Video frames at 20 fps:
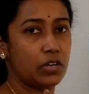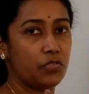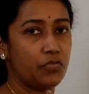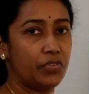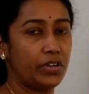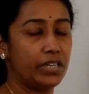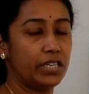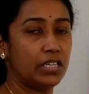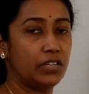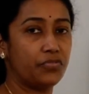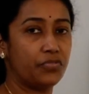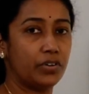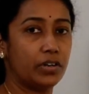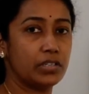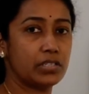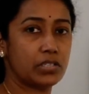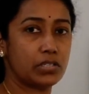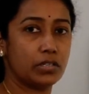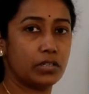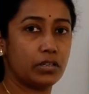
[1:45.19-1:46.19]
when he
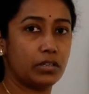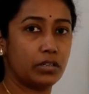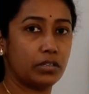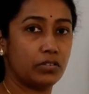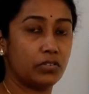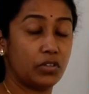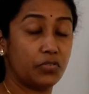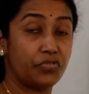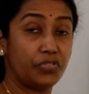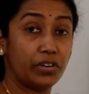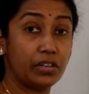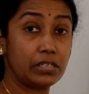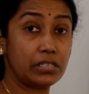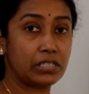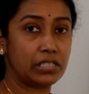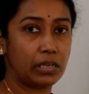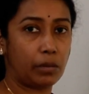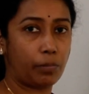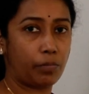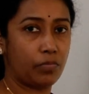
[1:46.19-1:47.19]
first the
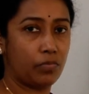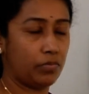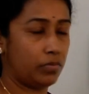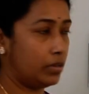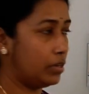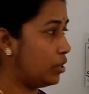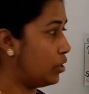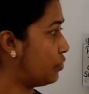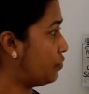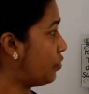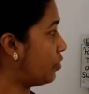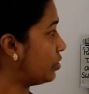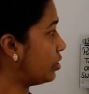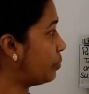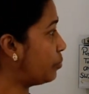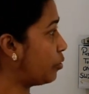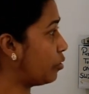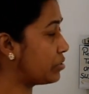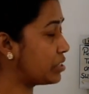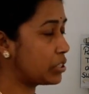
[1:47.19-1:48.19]
first step for
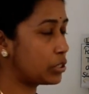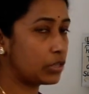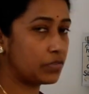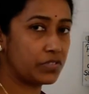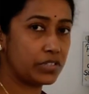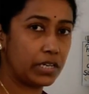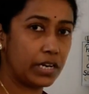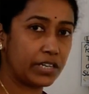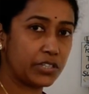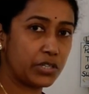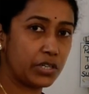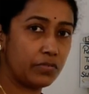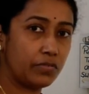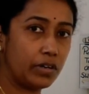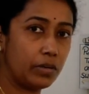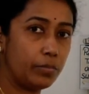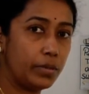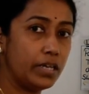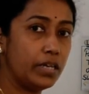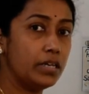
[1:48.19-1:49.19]
the process of selection
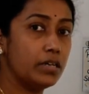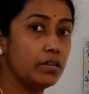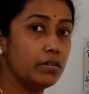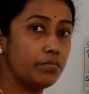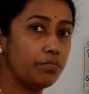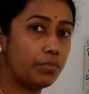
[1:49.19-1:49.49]
will be